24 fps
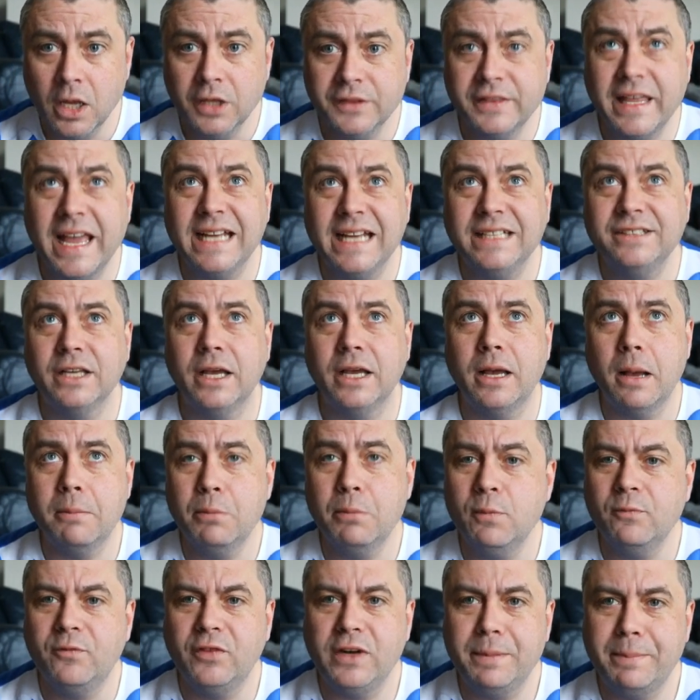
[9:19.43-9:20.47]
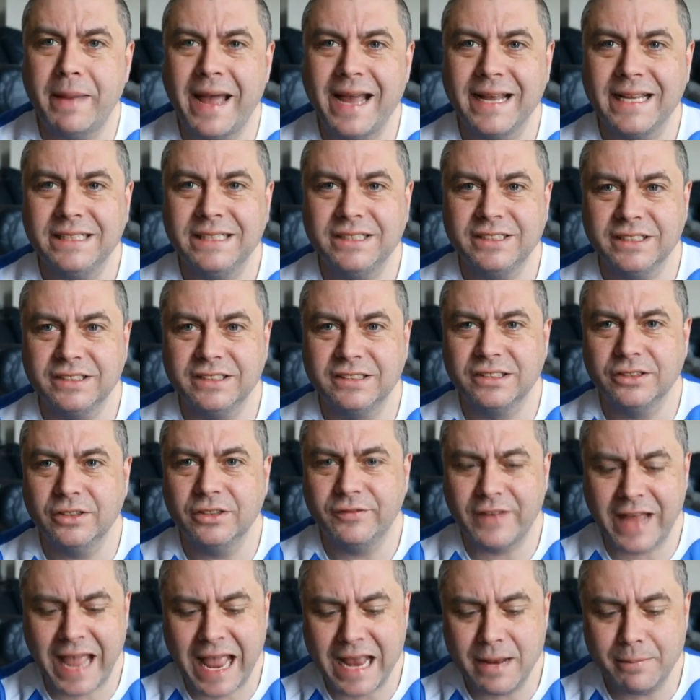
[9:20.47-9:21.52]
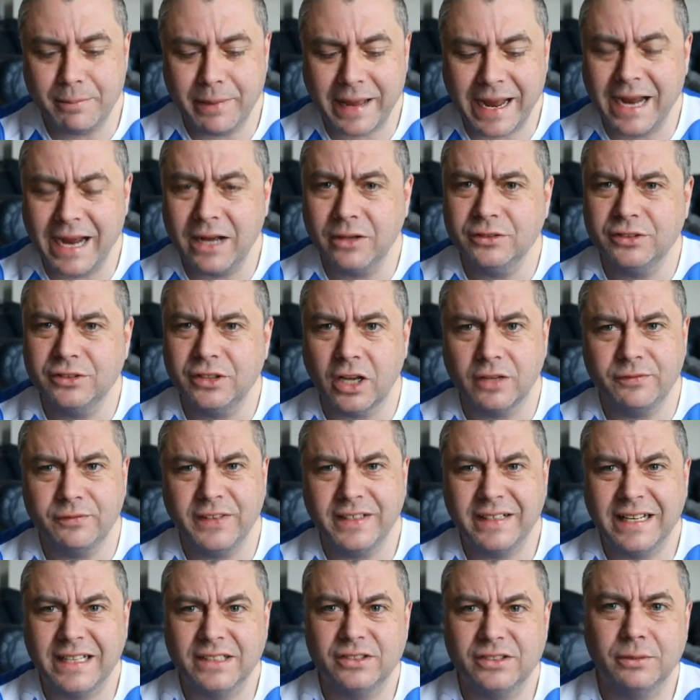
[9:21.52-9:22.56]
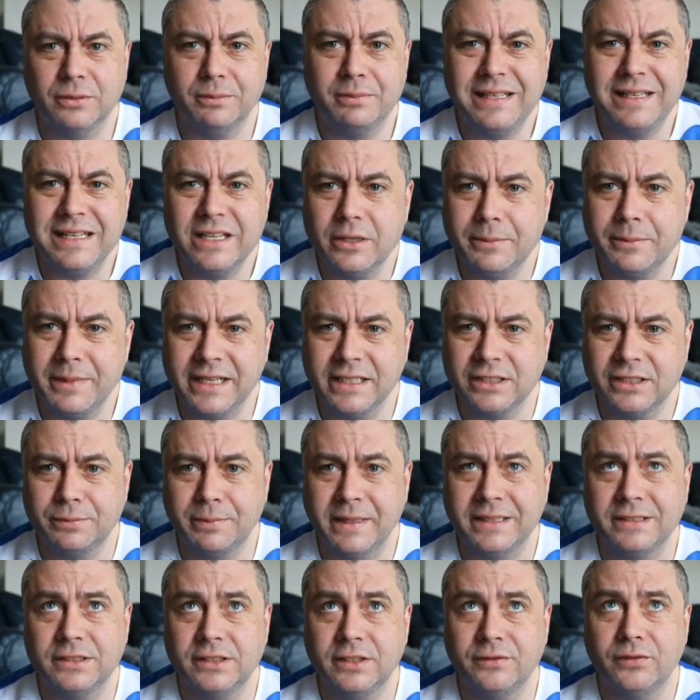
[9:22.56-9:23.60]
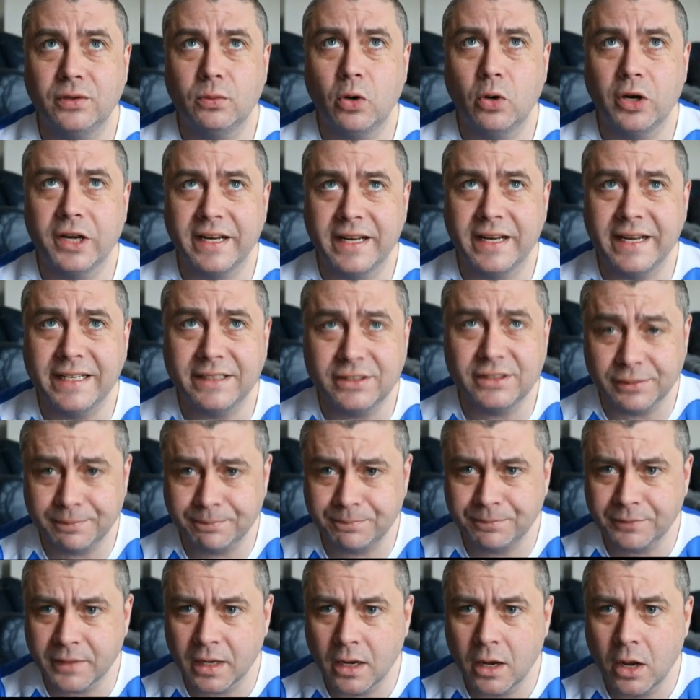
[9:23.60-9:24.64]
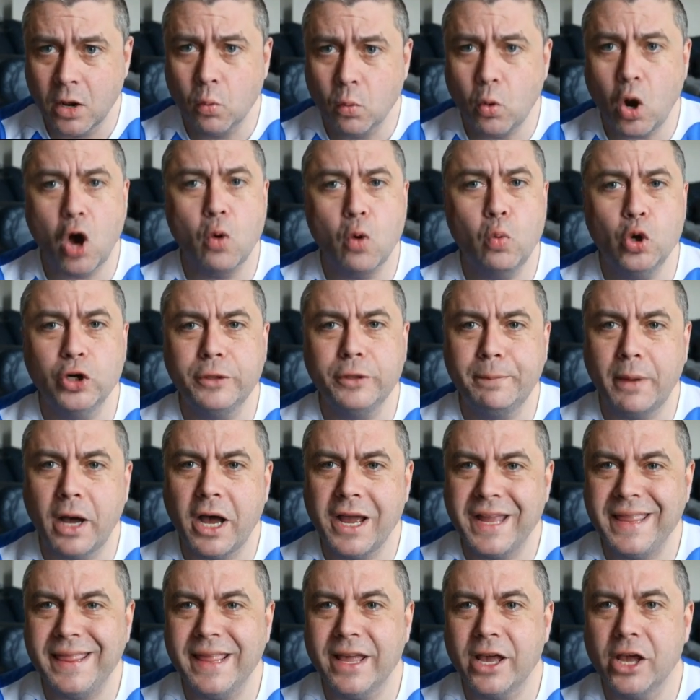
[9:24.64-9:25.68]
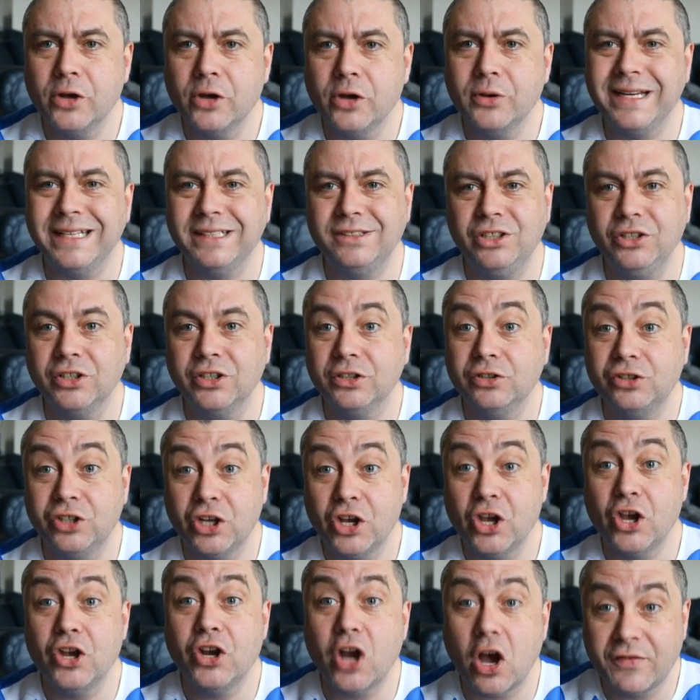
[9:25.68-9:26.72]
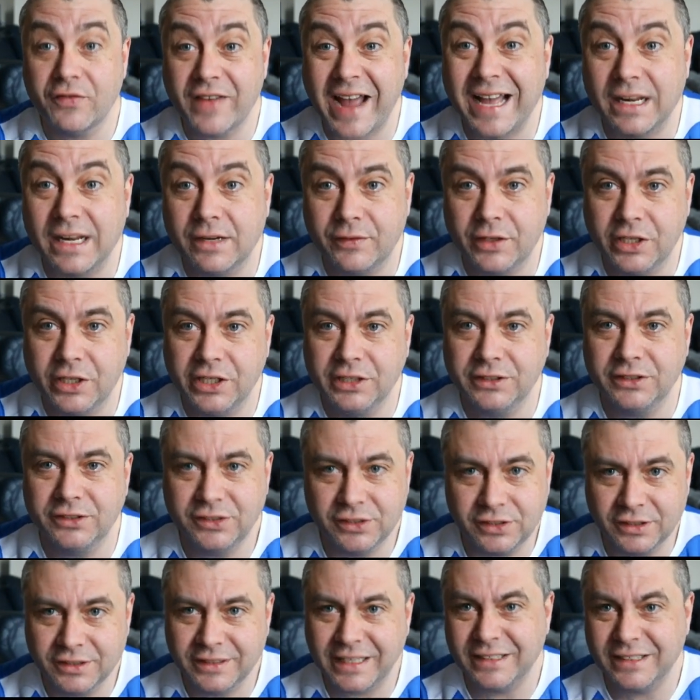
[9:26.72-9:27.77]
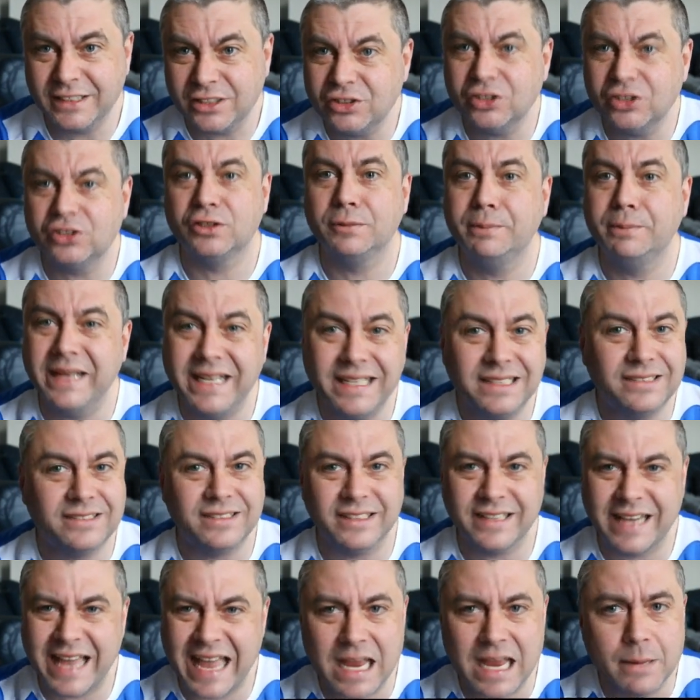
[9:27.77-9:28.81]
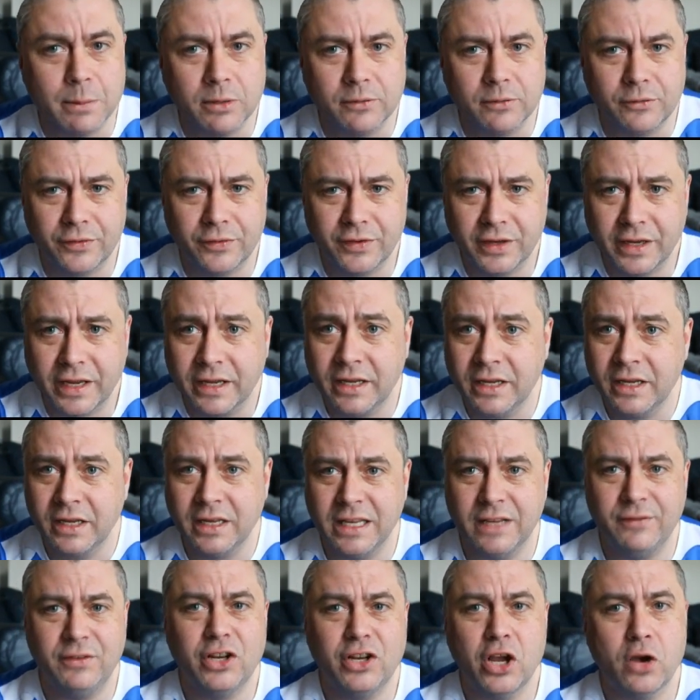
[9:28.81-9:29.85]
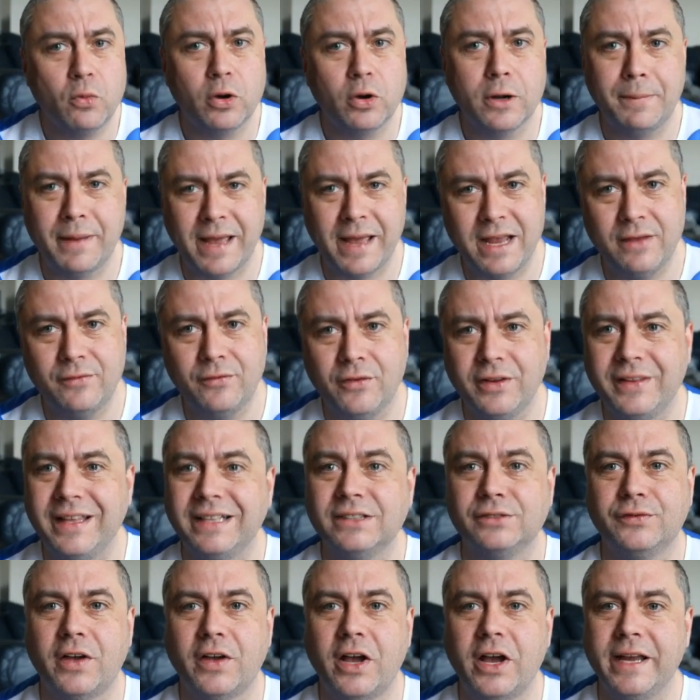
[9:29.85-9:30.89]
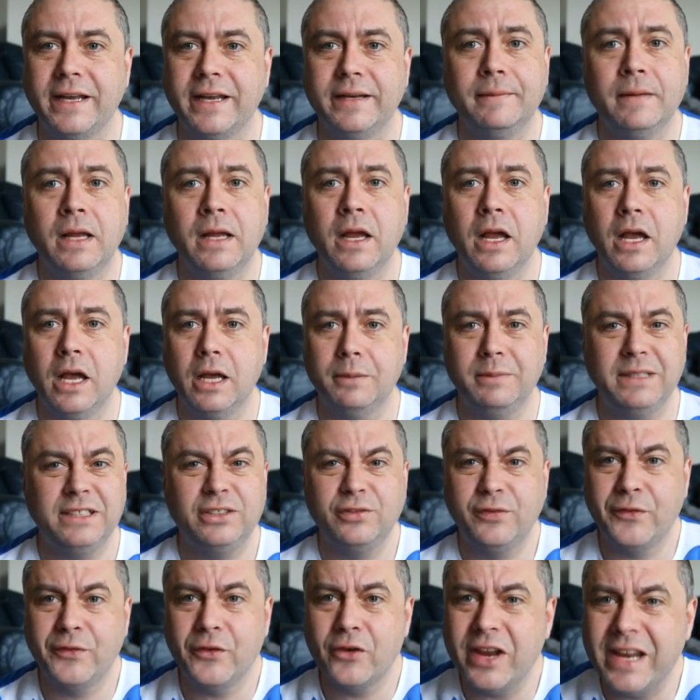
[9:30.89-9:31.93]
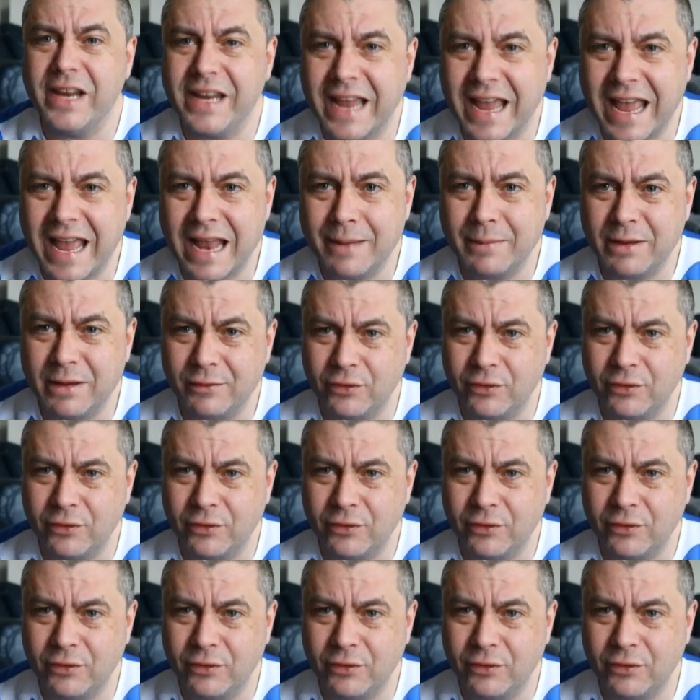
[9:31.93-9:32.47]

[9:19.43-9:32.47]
There is a monthly package that's sort of at £8. I think that's a little bit expensive for what it is. What I would buy though is you can turn off adverts. Now this just speeds the game up for you. If you don't want to pay for it, that's fine. It's a free game.